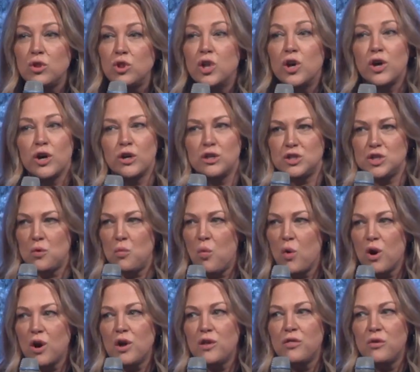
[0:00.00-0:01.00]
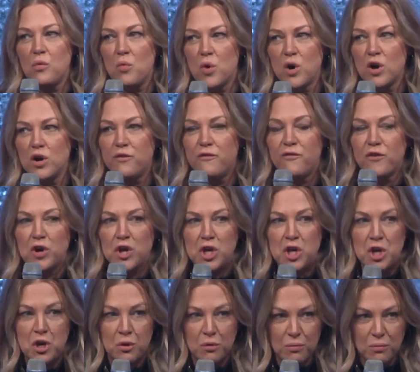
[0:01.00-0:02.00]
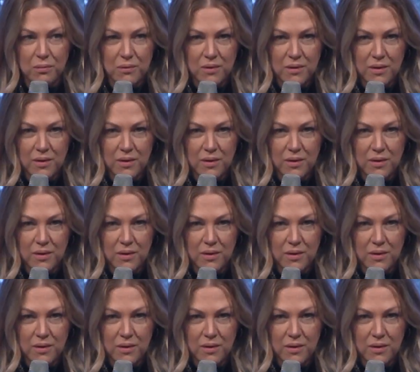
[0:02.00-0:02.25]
learn to work the word for you.